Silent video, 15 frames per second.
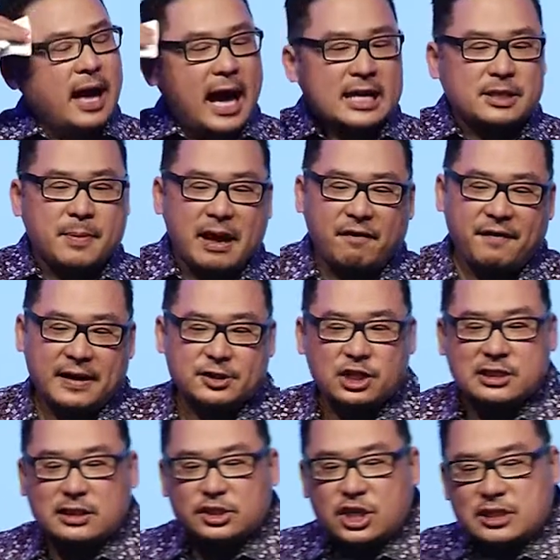As a matter of fact,
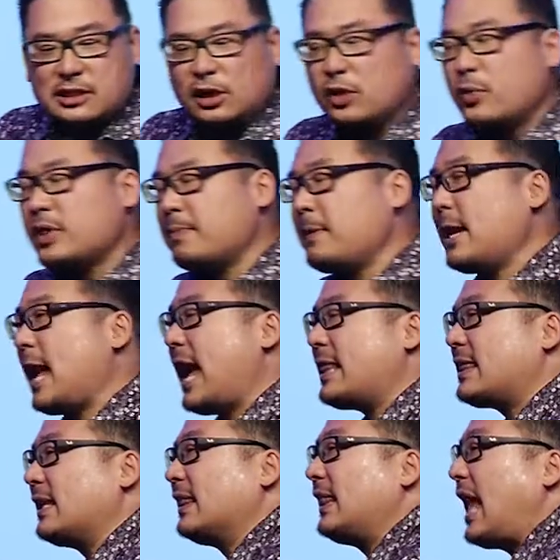just look with me
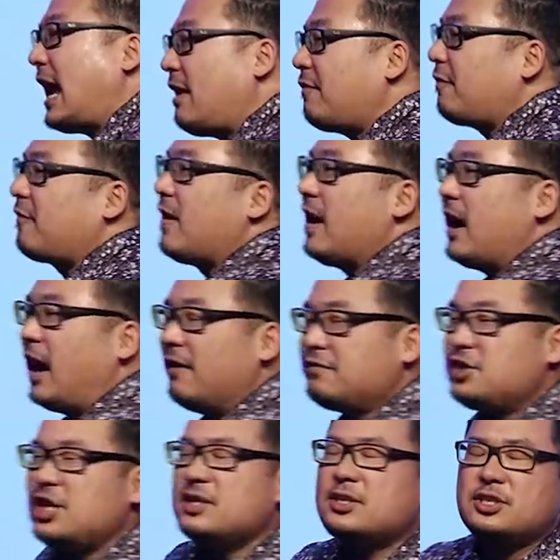at the life of
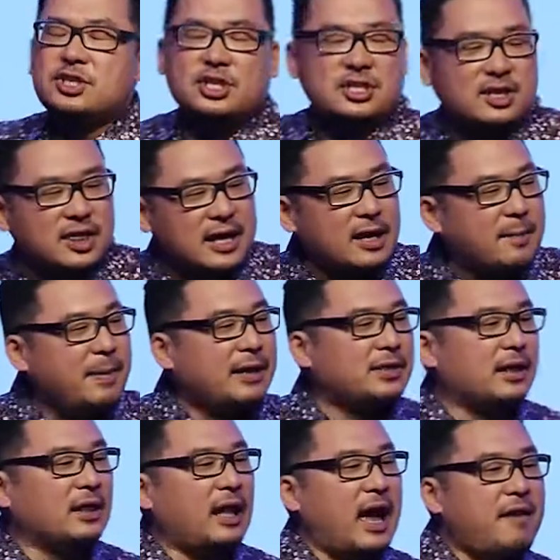Jesus. Just think
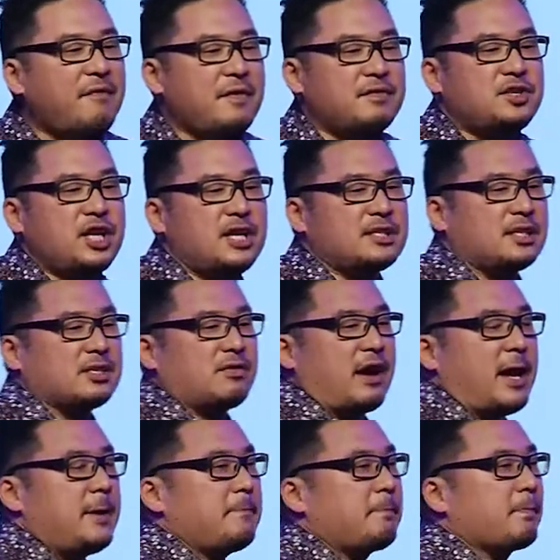about the life of Jesus,
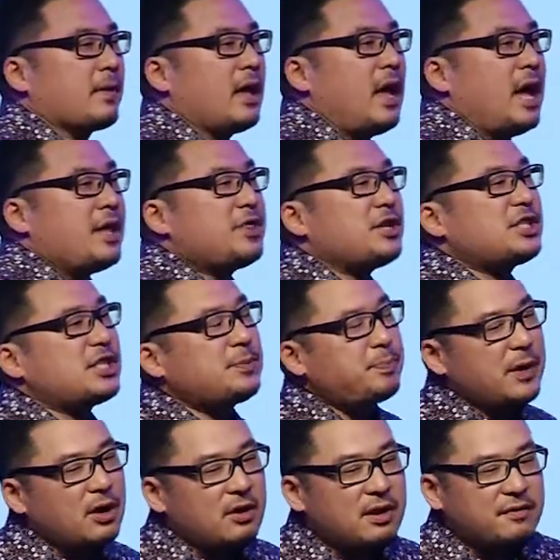right? The
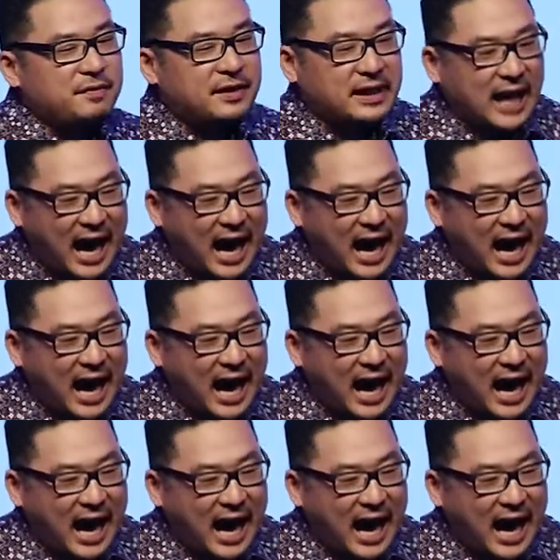Spirit of